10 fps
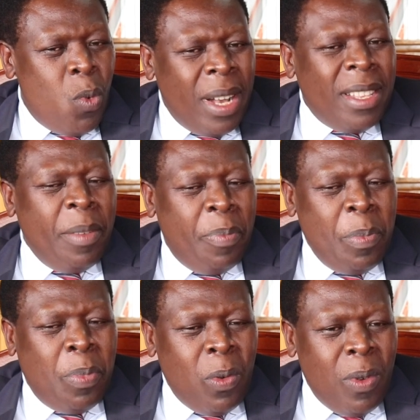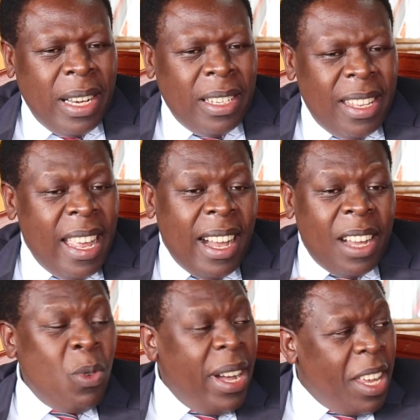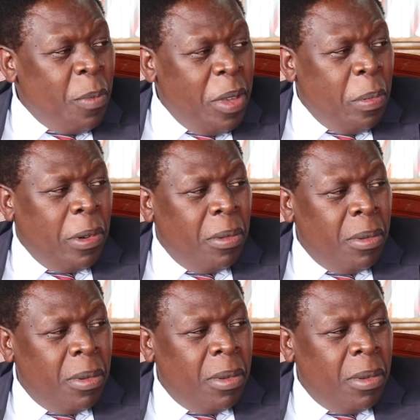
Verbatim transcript: What the people want, they're hardworking people.